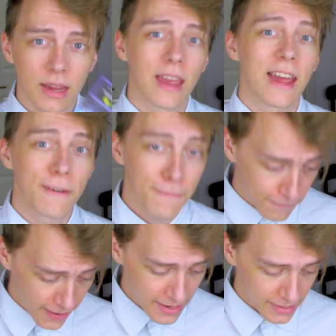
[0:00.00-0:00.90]
and
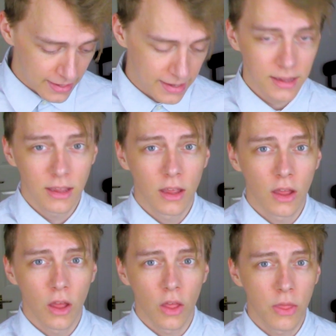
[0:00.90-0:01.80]
finally
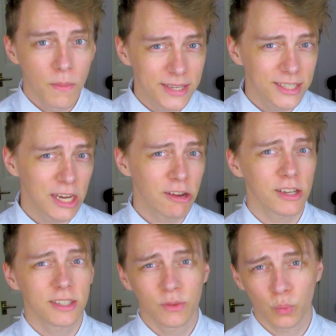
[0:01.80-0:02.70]
the
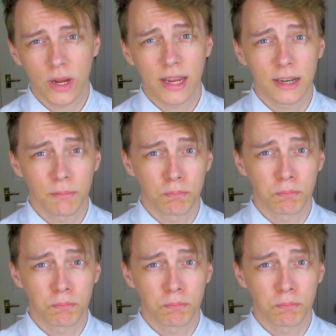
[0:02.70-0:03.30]
mysterious and weird